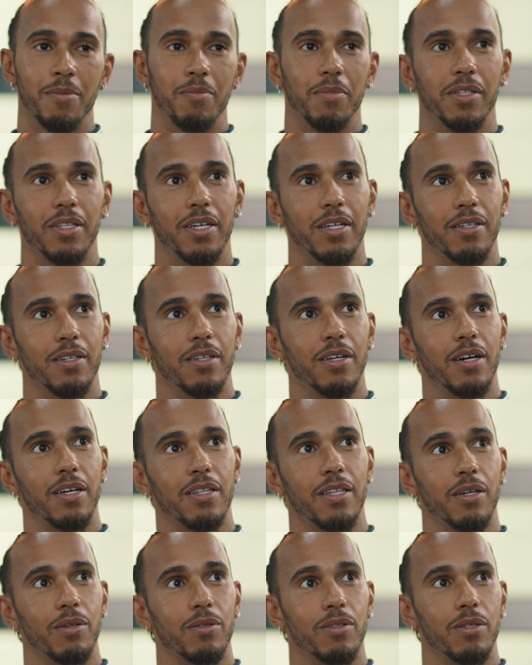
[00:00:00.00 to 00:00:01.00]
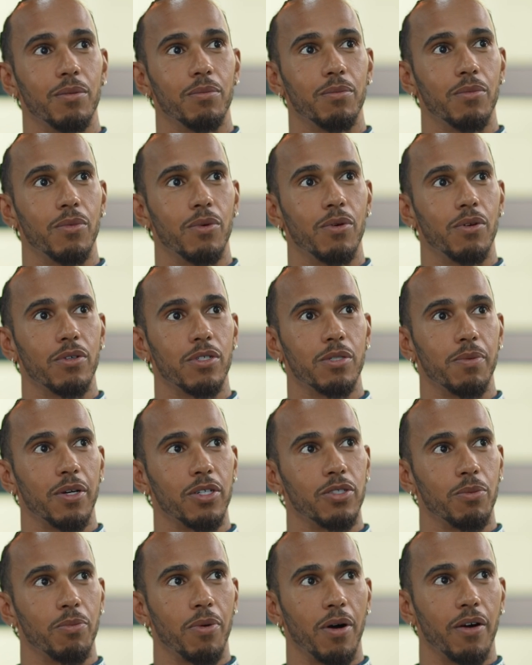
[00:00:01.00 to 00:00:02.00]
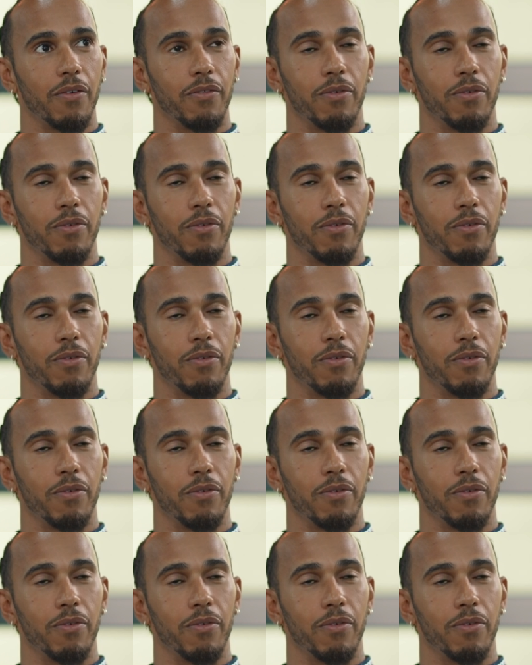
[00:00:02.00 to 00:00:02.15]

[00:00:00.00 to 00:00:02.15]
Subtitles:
But then I think the more special part